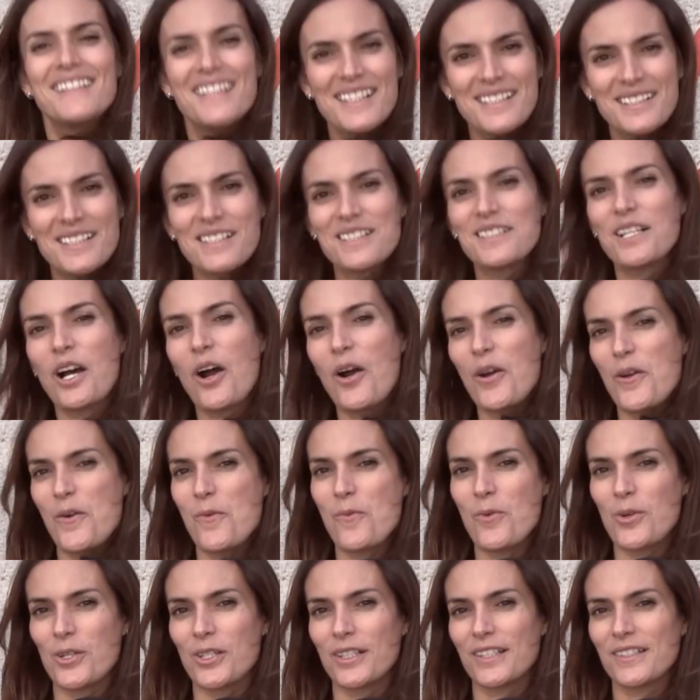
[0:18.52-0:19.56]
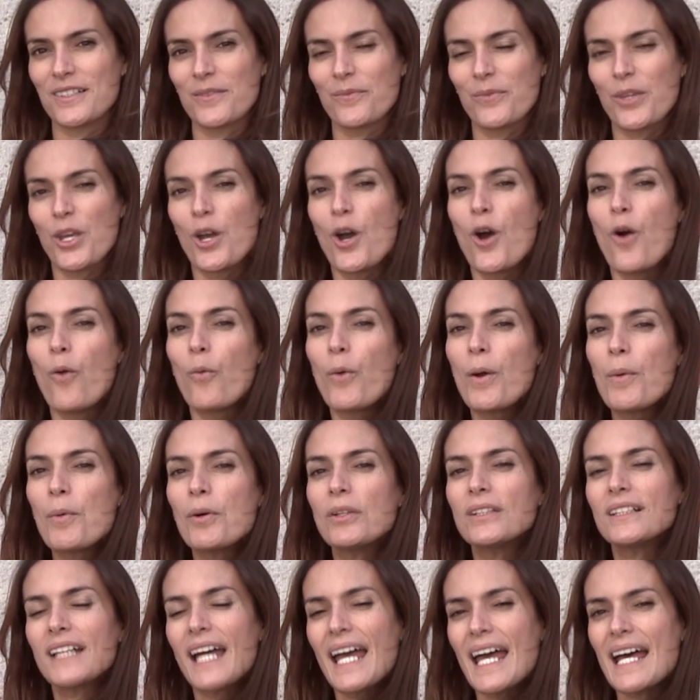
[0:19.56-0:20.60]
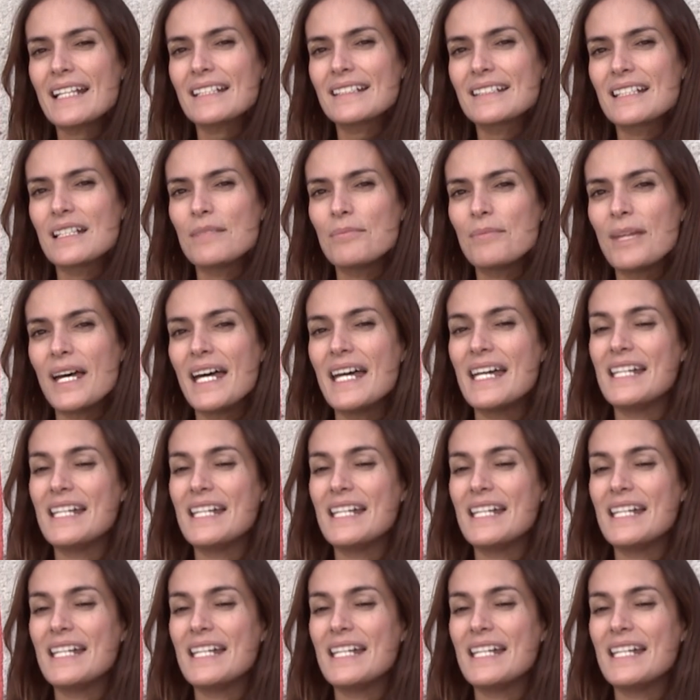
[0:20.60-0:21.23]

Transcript: This is how it works. We will ask them